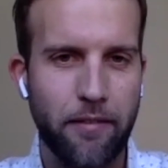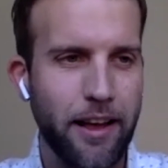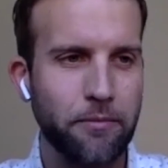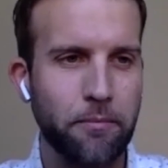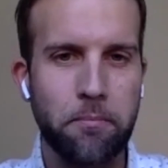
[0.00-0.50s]

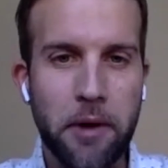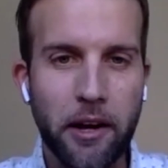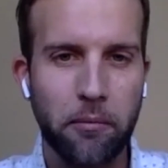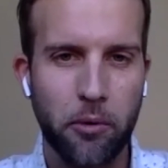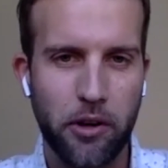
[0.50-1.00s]
as
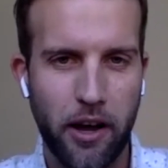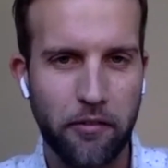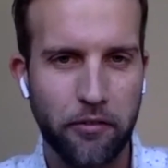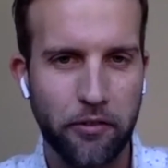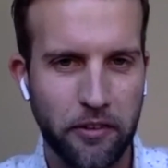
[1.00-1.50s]
minimal
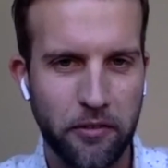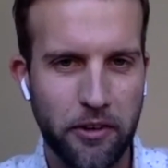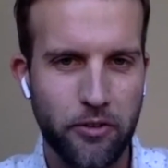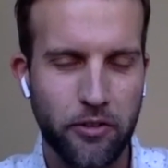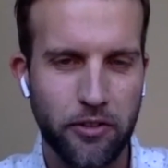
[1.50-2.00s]
conflicts of
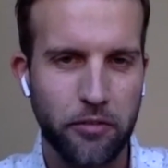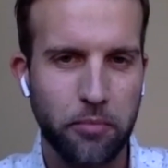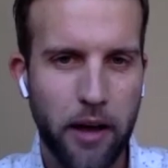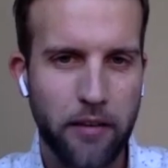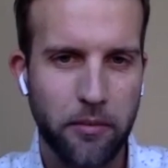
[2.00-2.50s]
interest as
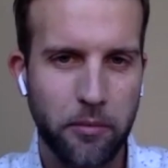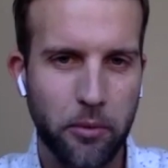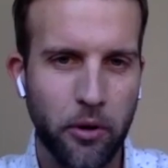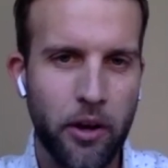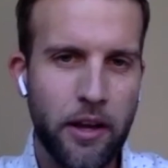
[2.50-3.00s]

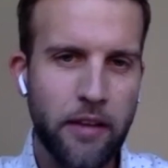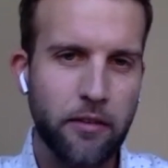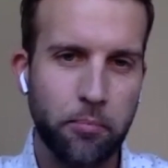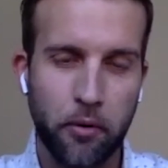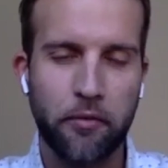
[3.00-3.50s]
possible to
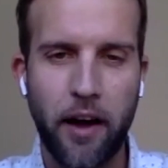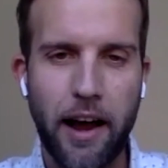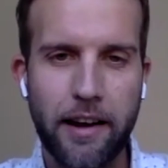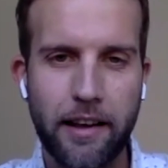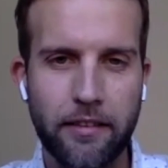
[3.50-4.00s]

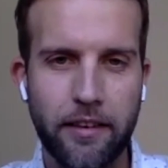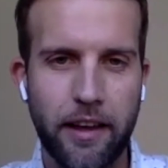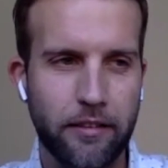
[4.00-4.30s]
provide as